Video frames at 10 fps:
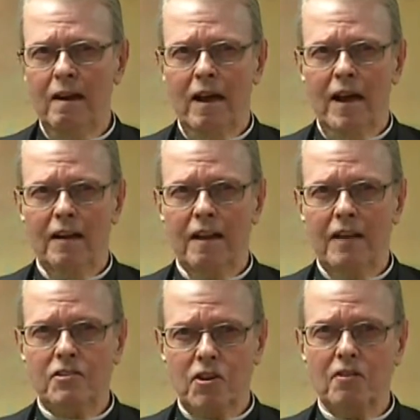Uh,
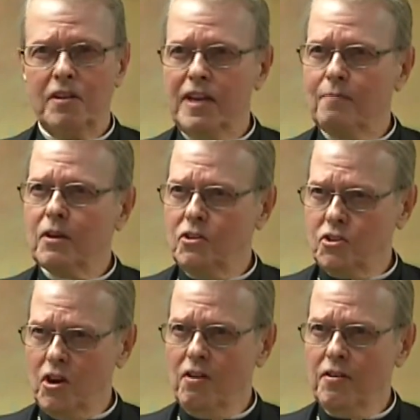I certainly am
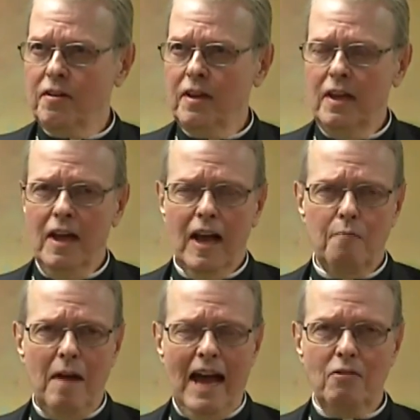concerned
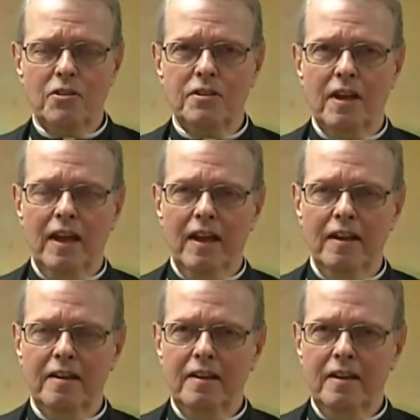about uh,
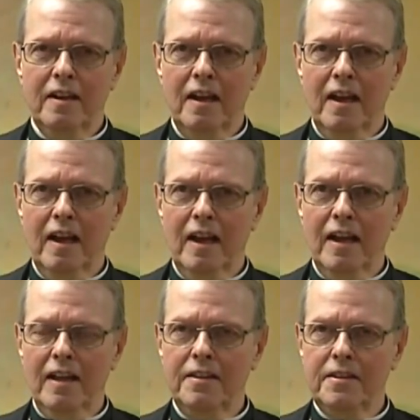
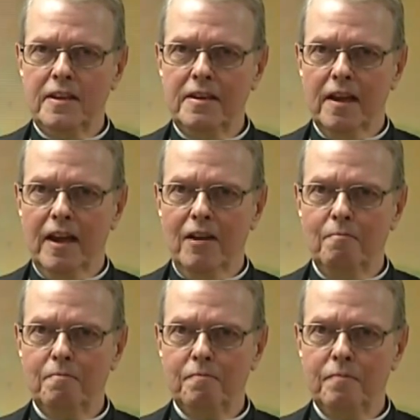uh, the
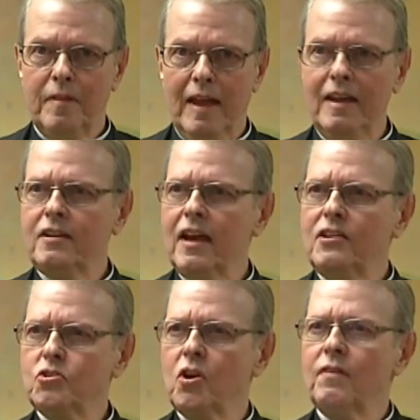um, any
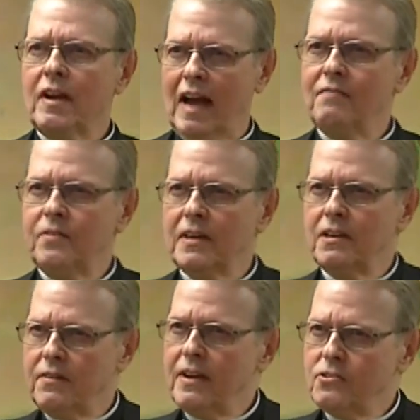any sort of a
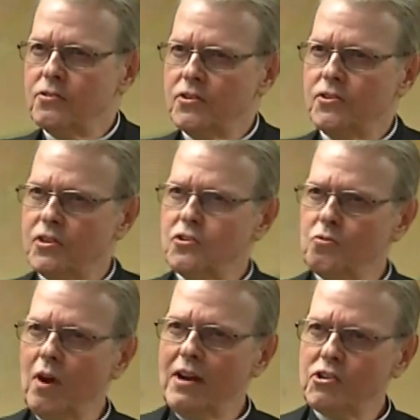conflict of interest
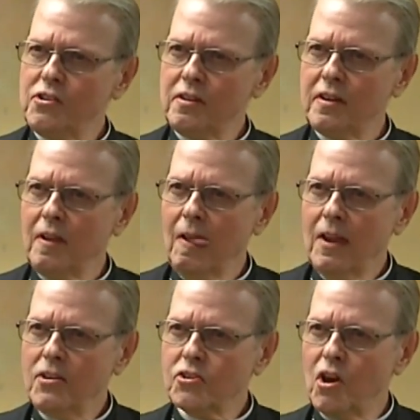situation.
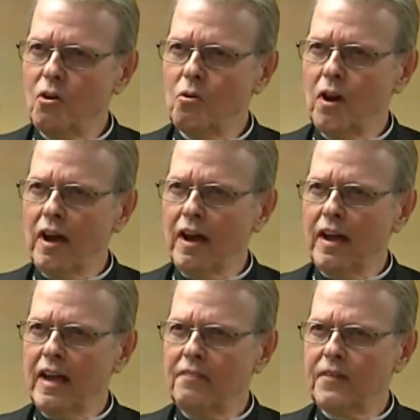So
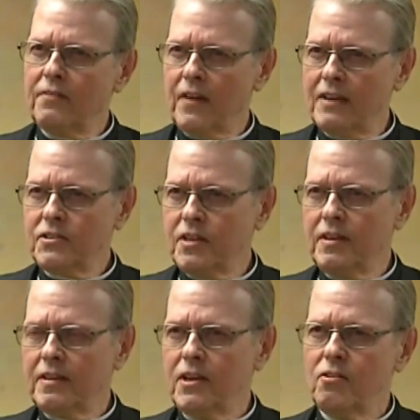uh, if, if I see
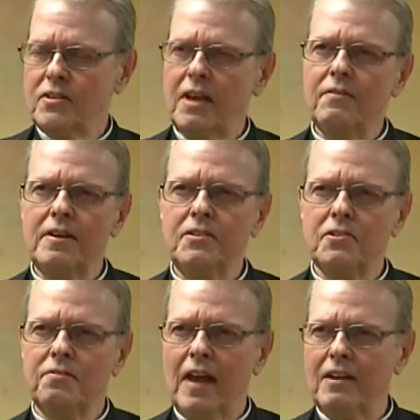that there is
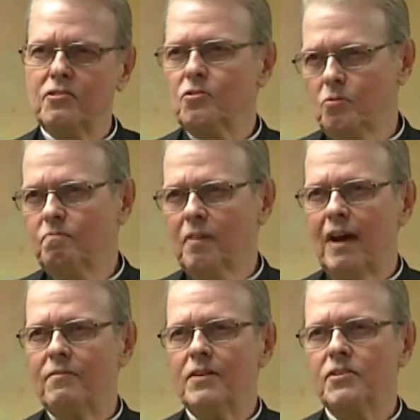evidence of that too,
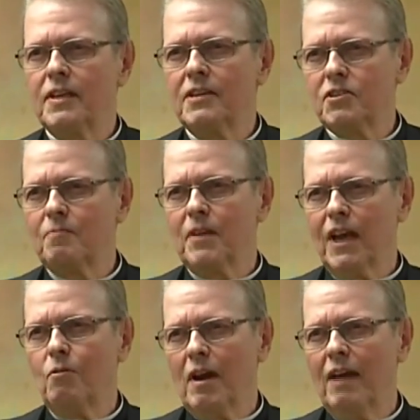obviously is
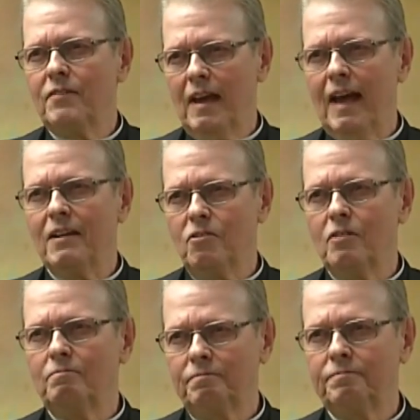something I would have to act on.